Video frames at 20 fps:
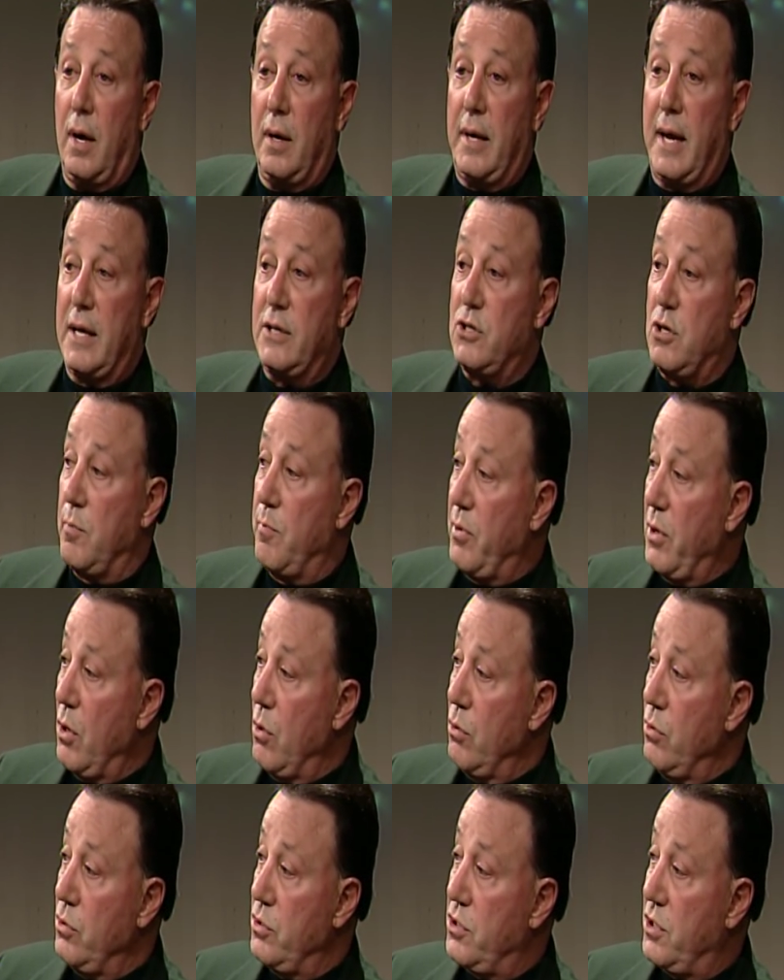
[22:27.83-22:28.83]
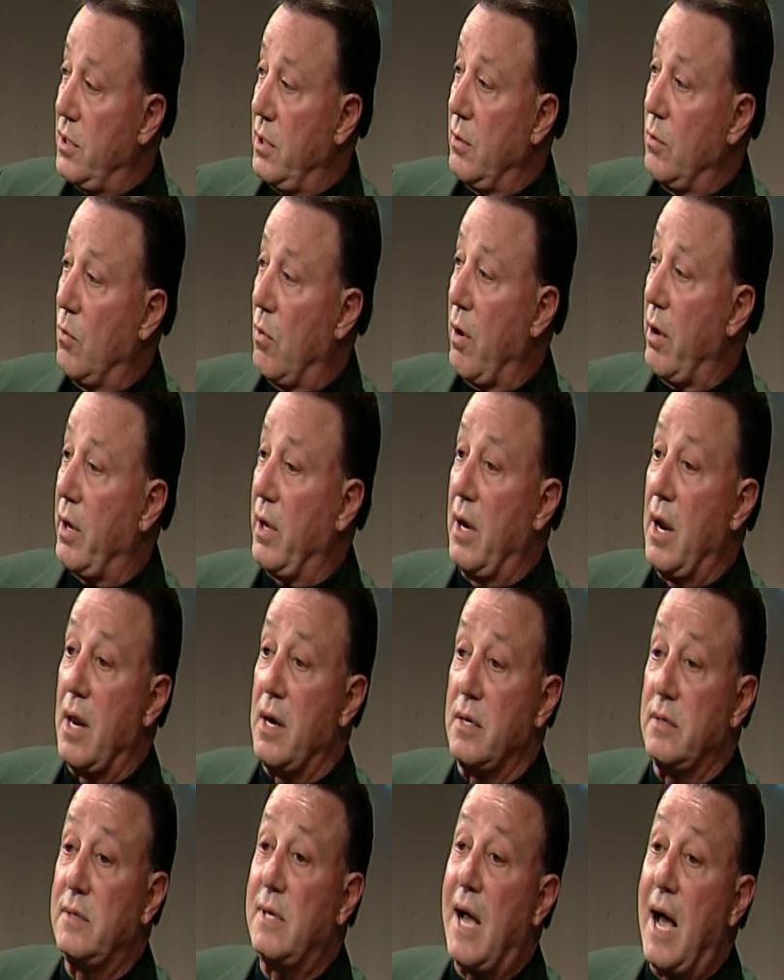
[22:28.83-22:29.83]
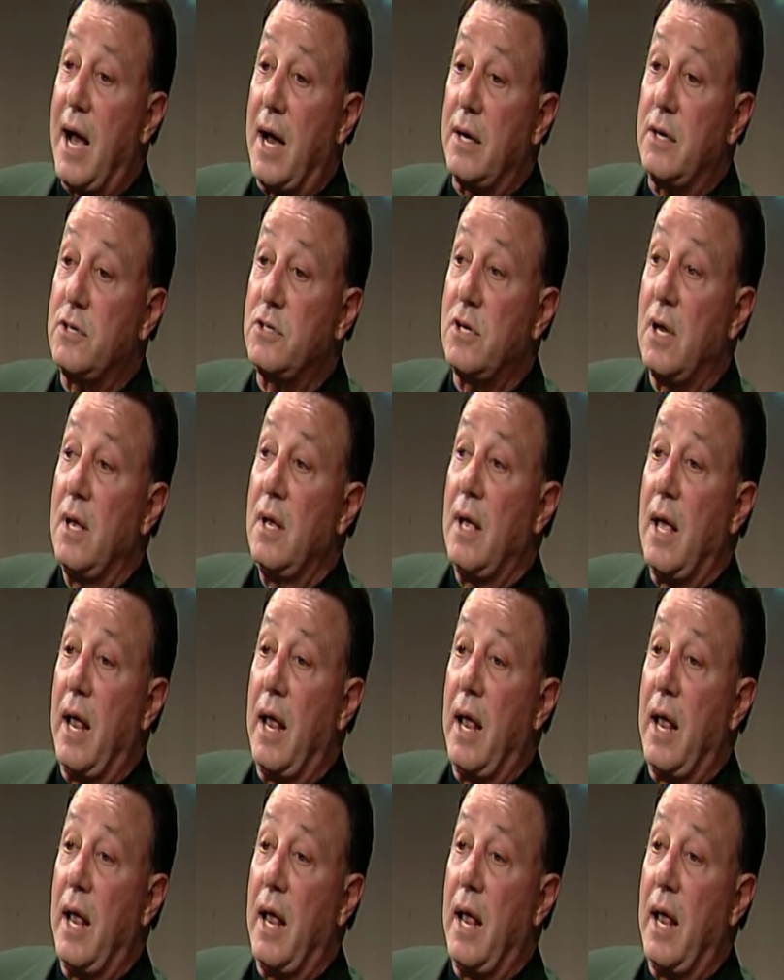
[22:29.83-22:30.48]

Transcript: gets abused working on the docks.